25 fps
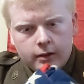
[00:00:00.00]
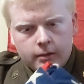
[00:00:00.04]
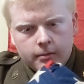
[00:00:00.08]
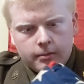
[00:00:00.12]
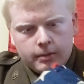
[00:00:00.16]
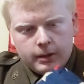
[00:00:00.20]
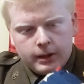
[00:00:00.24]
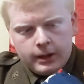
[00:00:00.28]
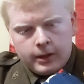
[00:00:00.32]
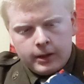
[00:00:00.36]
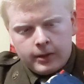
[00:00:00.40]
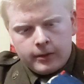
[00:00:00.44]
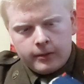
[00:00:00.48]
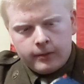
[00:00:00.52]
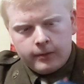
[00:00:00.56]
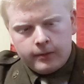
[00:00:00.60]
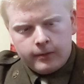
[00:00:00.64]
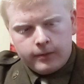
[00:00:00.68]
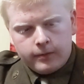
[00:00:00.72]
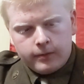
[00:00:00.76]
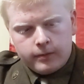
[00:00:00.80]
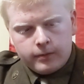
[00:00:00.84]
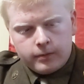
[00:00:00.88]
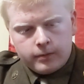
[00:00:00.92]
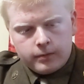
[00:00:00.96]
But
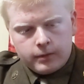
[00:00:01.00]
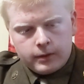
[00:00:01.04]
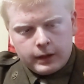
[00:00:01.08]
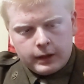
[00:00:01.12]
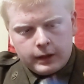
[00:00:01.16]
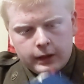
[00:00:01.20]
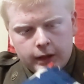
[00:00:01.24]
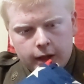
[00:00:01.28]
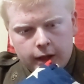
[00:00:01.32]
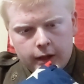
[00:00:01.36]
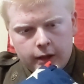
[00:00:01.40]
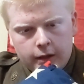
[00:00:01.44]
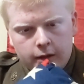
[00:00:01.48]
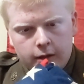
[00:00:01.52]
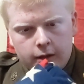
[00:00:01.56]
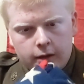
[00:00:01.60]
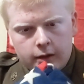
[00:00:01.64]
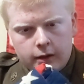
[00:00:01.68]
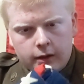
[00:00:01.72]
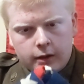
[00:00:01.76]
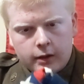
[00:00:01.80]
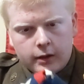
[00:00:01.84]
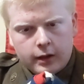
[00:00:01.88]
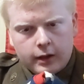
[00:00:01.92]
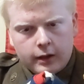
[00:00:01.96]
again,
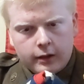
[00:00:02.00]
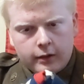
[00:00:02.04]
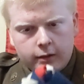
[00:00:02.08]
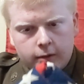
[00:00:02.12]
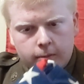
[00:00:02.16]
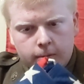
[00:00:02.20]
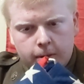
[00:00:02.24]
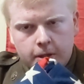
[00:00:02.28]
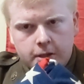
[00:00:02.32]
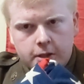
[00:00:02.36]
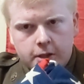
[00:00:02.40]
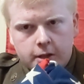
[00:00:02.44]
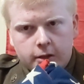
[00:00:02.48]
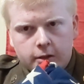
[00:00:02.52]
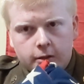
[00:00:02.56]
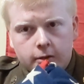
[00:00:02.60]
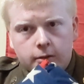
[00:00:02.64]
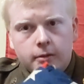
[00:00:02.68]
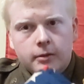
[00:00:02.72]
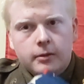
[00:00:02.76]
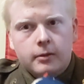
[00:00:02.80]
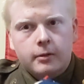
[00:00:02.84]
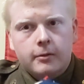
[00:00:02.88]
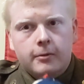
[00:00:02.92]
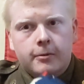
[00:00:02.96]
a nice
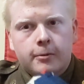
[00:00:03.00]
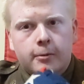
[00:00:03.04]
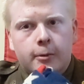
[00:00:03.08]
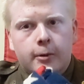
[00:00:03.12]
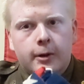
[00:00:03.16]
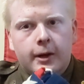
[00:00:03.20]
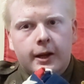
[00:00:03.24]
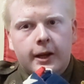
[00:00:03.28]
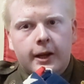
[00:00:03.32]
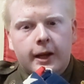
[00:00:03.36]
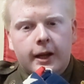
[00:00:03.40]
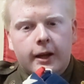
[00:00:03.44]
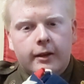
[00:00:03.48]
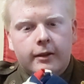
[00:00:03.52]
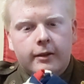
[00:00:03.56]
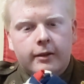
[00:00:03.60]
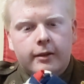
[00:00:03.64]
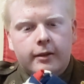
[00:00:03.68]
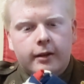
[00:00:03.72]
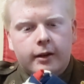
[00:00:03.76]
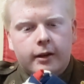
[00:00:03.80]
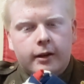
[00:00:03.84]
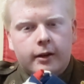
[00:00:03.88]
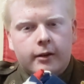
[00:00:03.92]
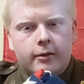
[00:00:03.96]
original 48
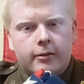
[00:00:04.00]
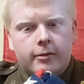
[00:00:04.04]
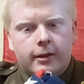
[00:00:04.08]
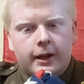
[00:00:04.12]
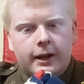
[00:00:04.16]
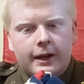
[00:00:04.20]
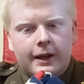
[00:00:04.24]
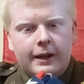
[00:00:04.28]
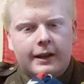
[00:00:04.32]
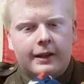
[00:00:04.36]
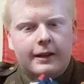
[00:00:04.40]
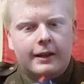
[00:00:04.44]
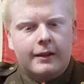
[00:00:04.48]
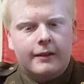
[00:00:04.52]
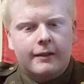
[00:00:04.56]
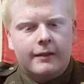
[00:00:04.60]
star flag.